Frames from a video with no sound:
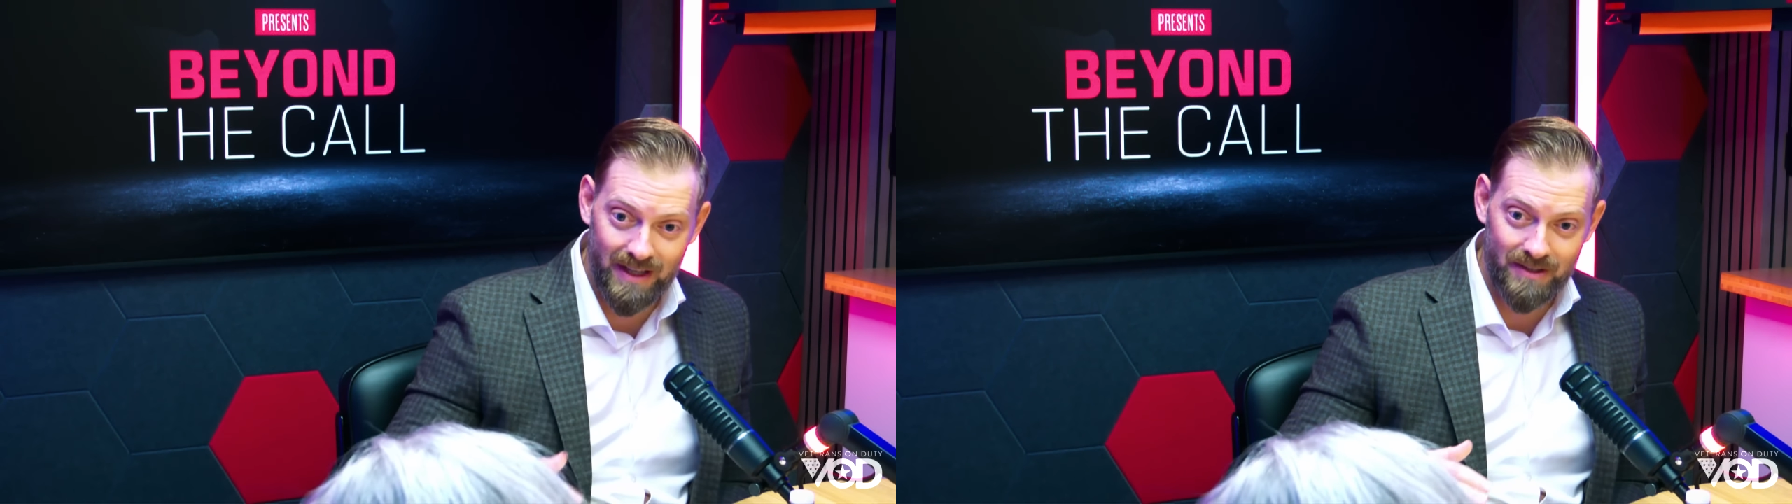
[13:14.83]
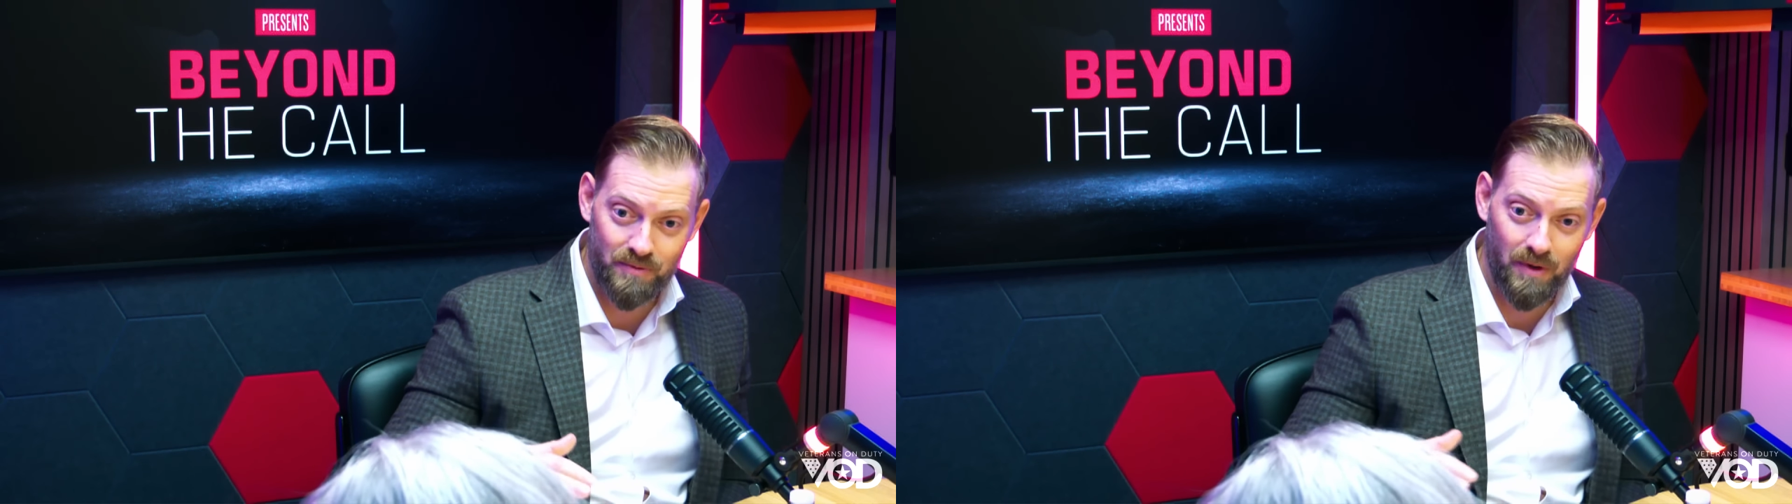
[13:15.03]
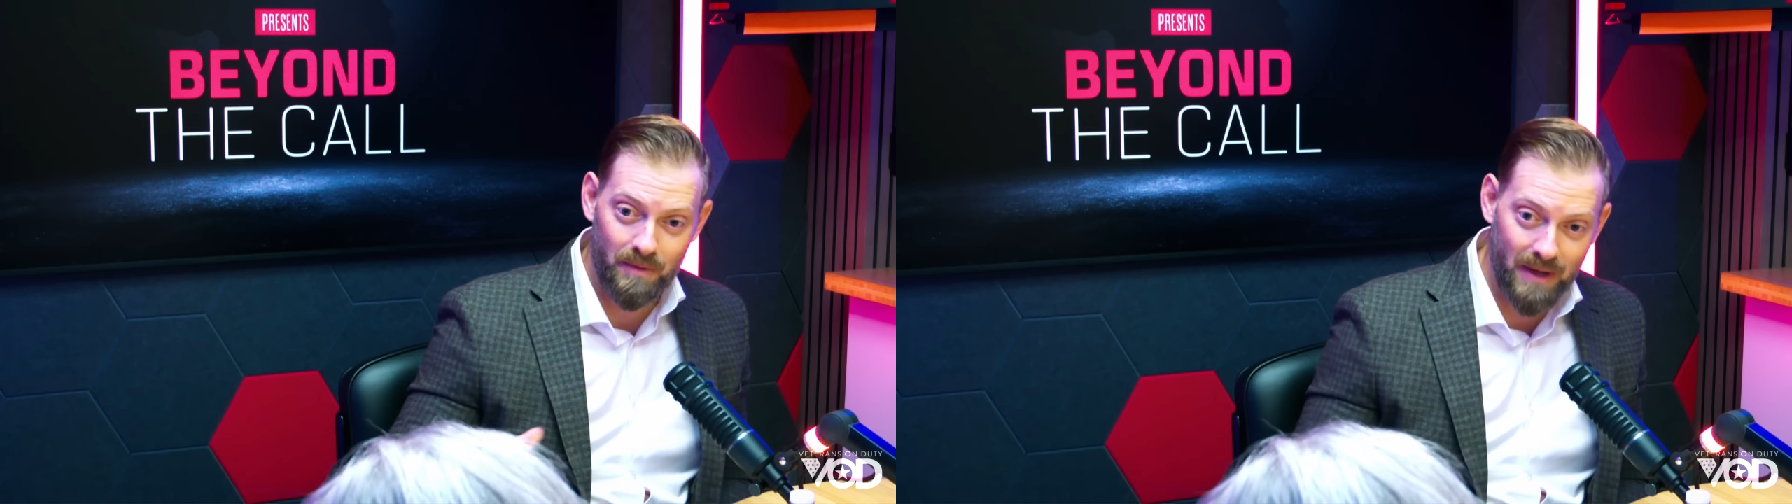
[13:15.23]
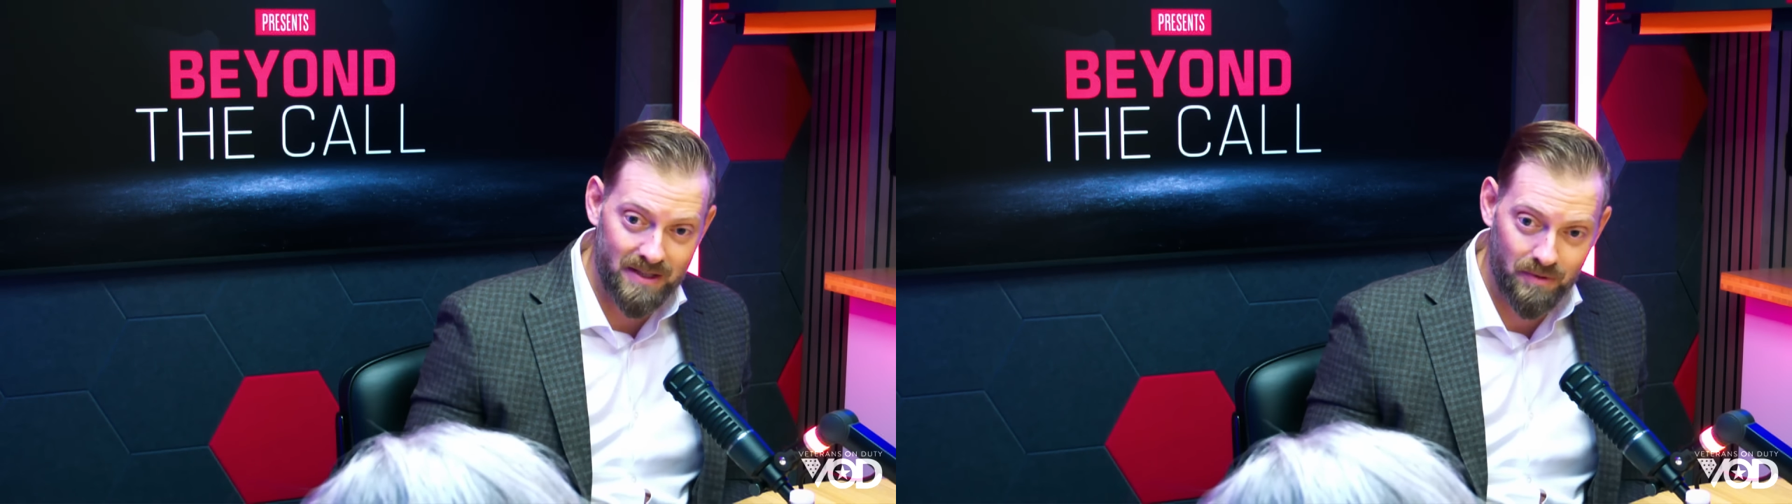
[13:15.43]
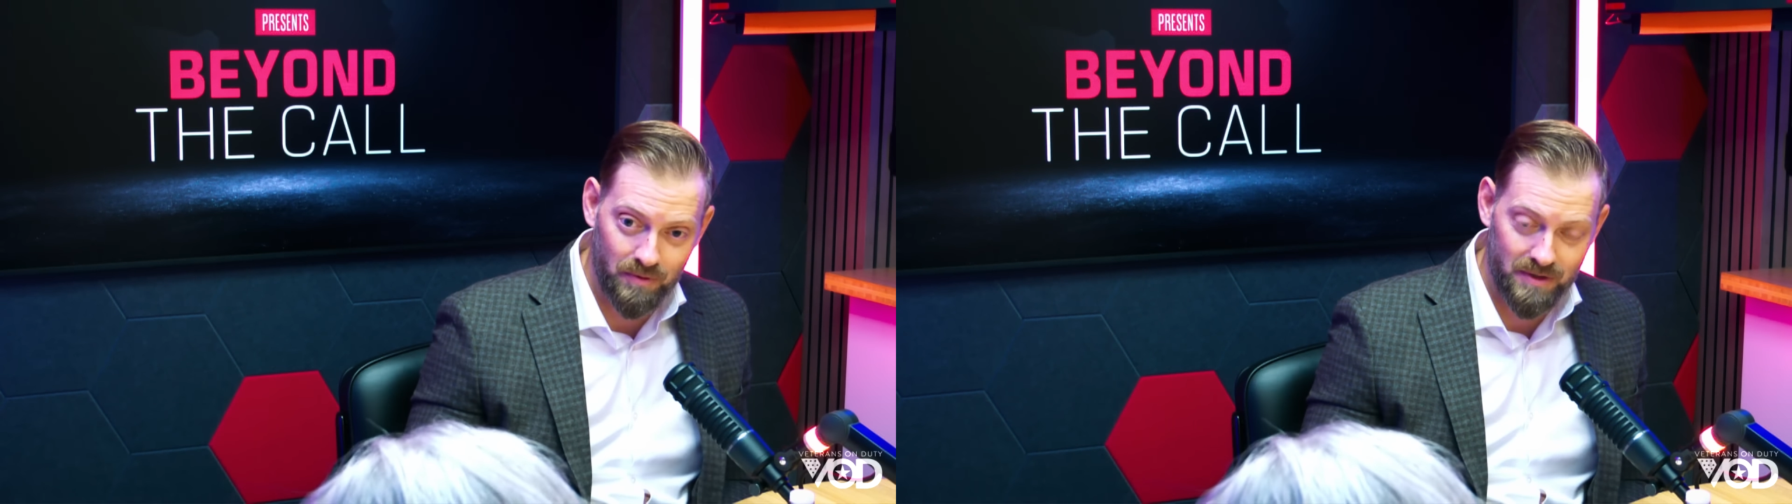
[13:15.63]
It is one of the
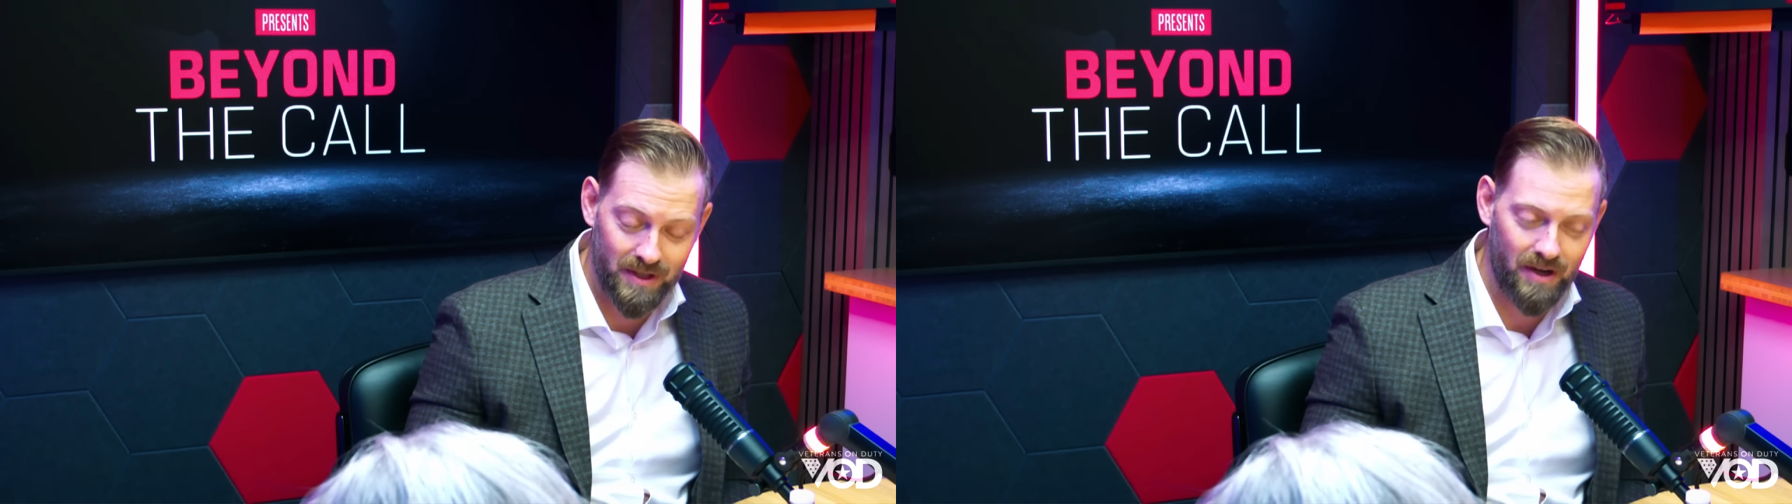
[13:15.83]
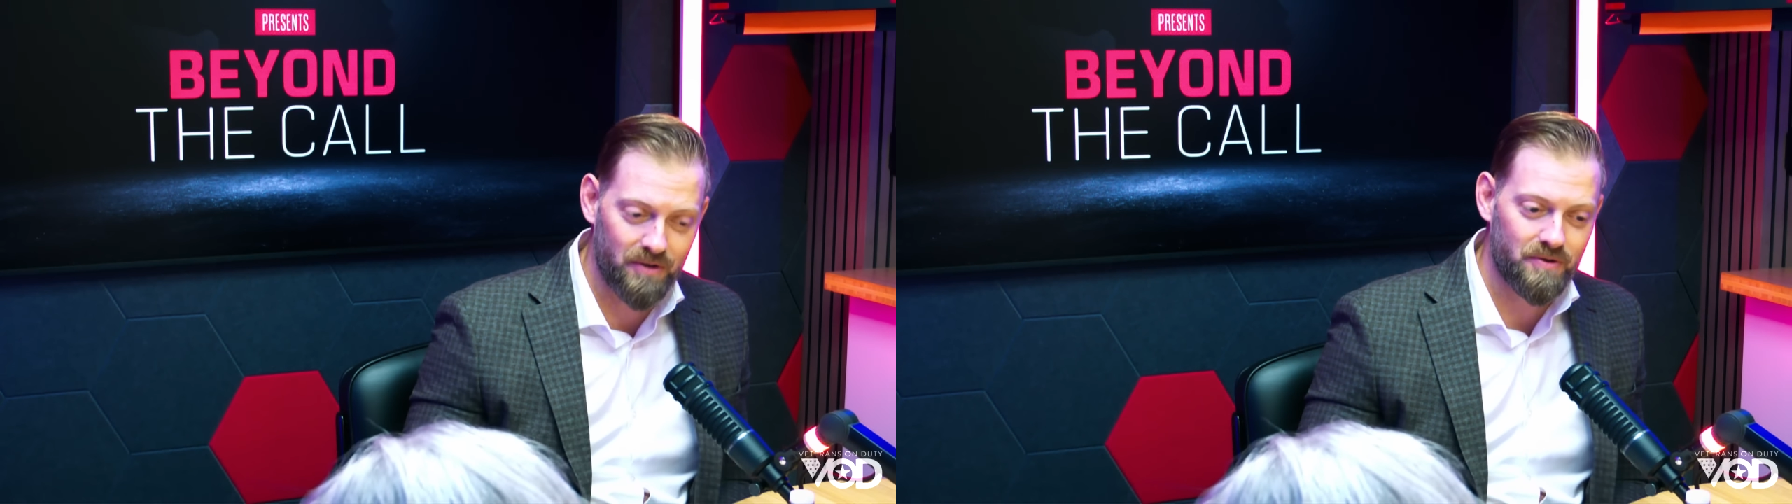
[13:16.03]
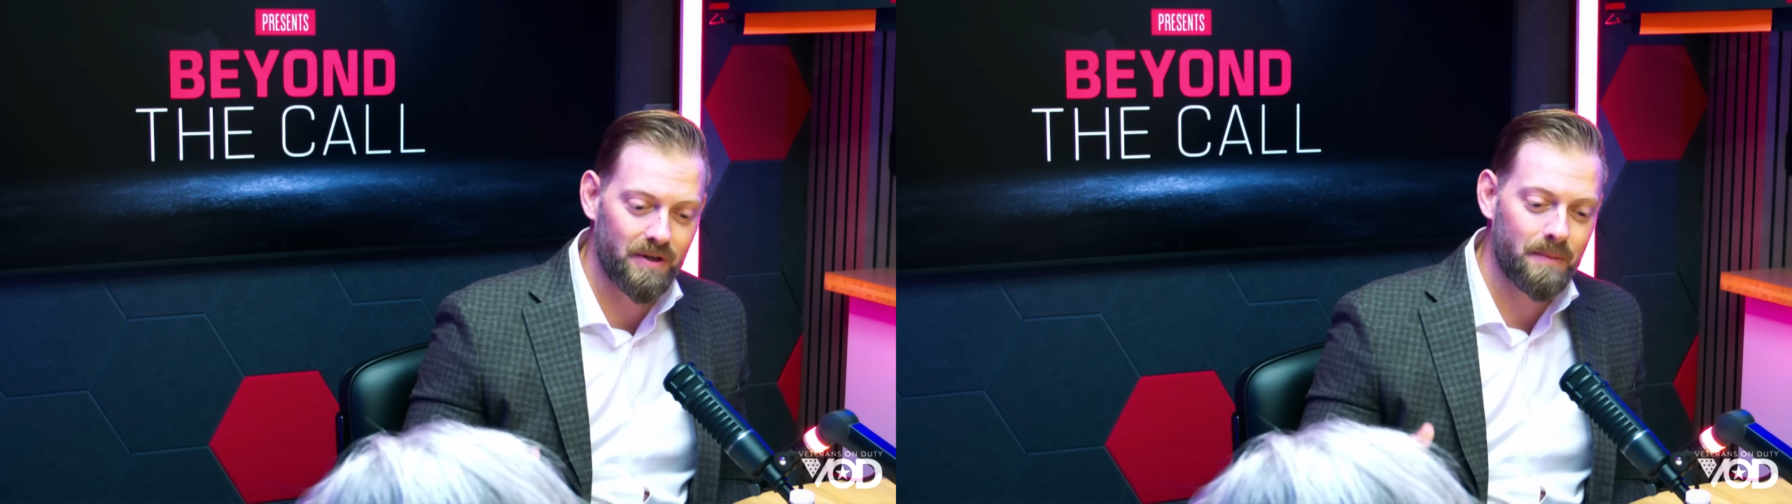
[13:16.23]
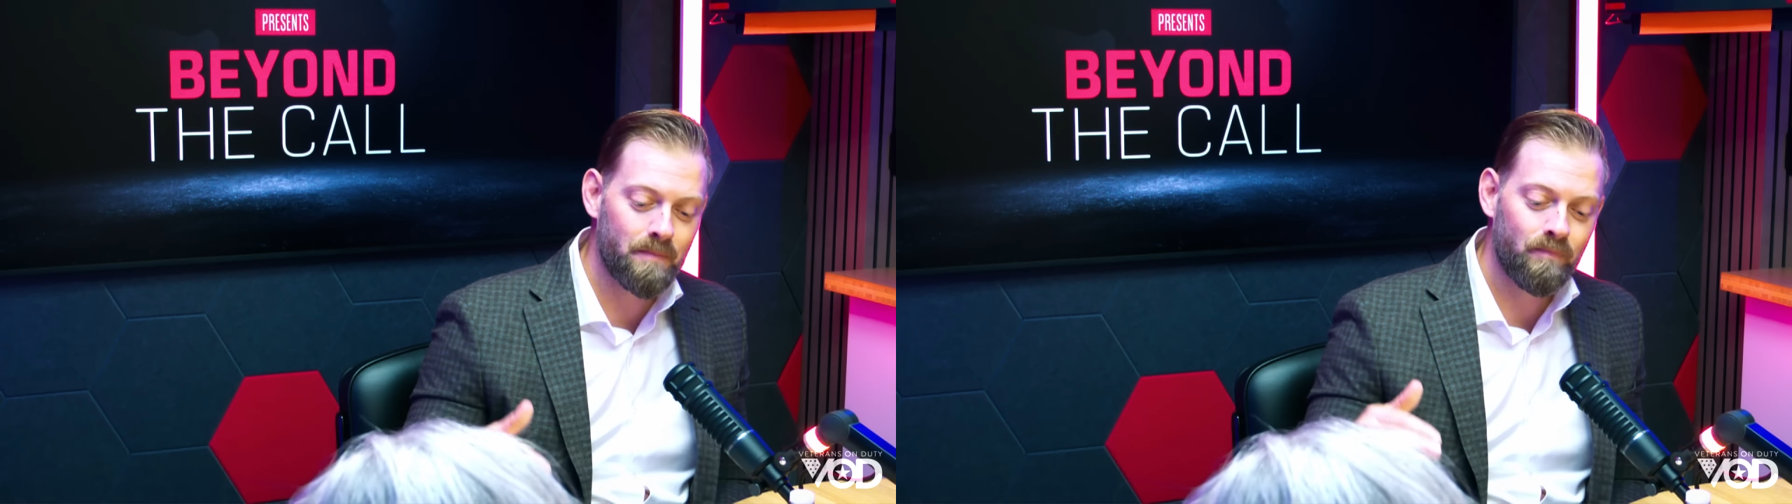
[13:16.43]
best schools in the country.